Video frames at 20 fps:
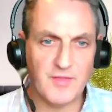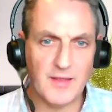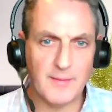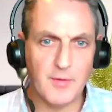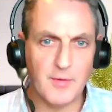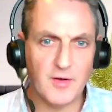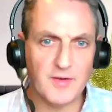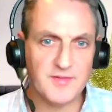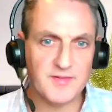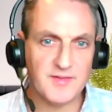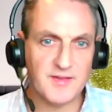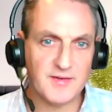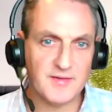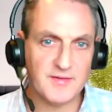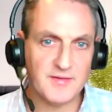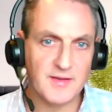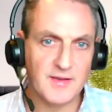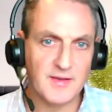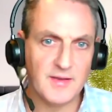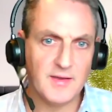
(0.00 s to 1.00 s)
mindset
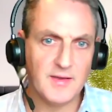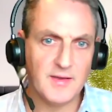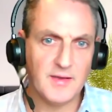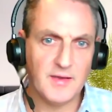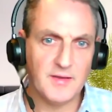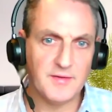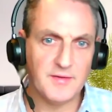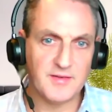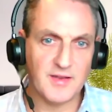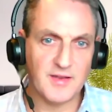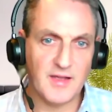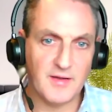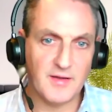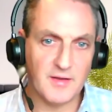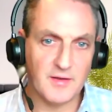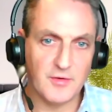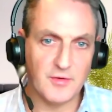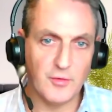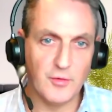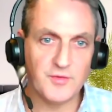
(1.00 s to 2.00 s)
is to
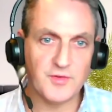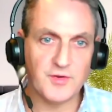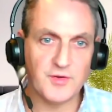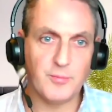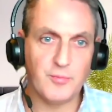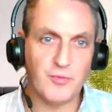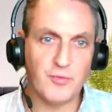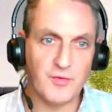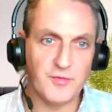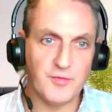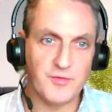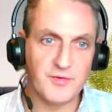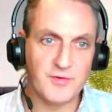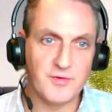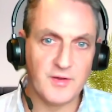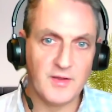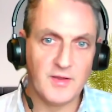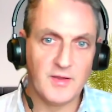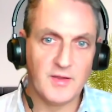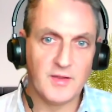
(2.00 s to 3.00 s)
use an approach
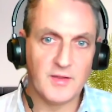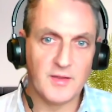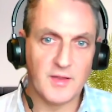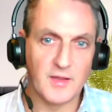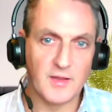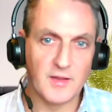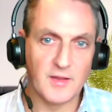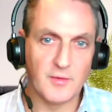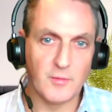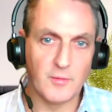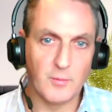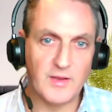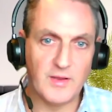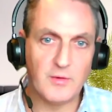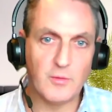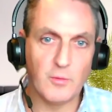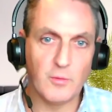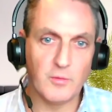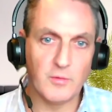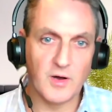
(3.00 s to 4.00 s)
that we
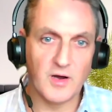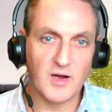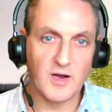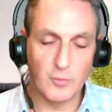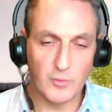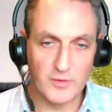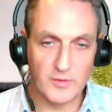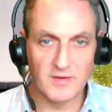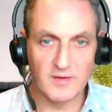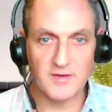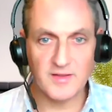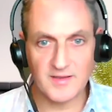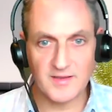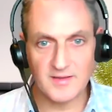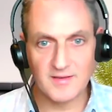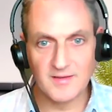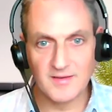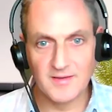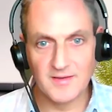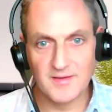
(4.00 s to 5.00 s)
call I would like.
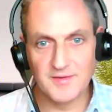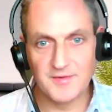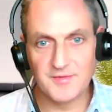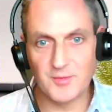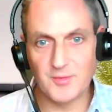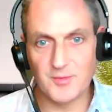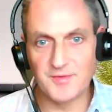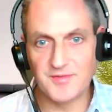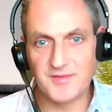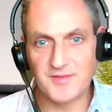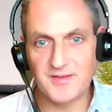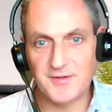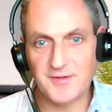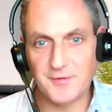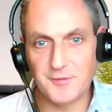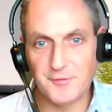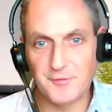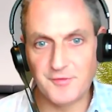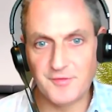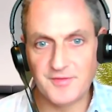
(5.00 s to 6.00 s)
So instead
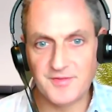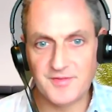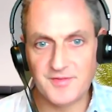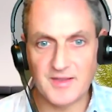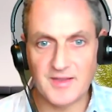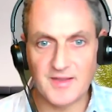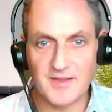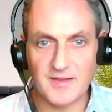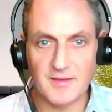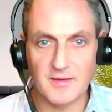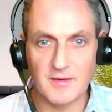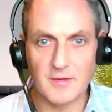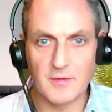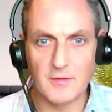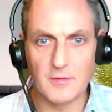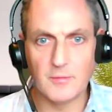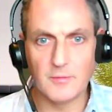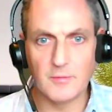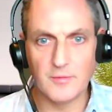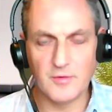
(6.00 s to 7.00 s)
of saying,
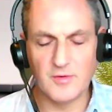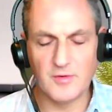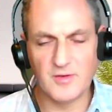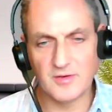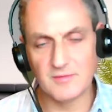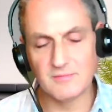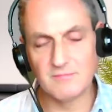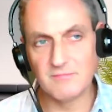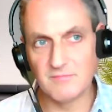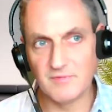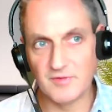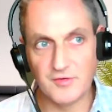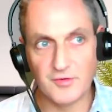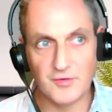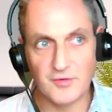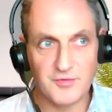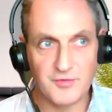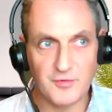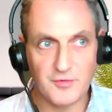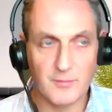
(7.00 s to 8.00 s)
oh, you can
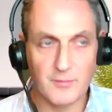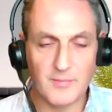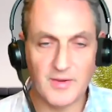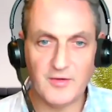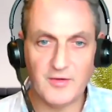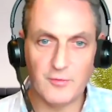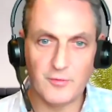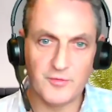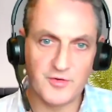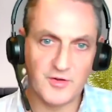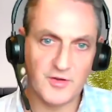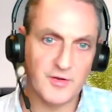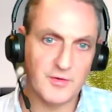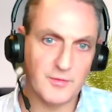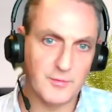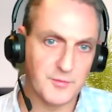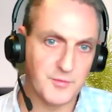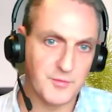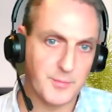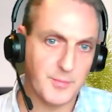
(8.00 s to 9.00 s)
reduce your manual
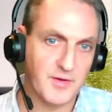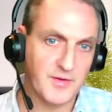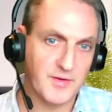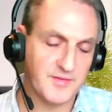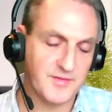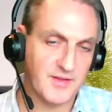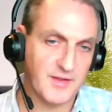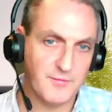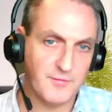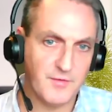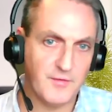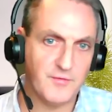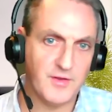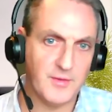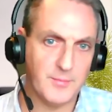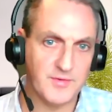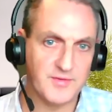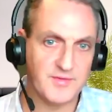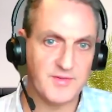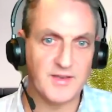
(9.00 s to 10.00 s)
journals by, say,
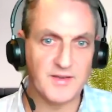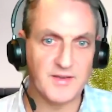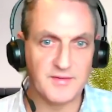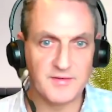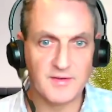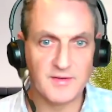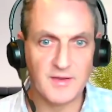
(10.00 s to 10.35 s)
50%,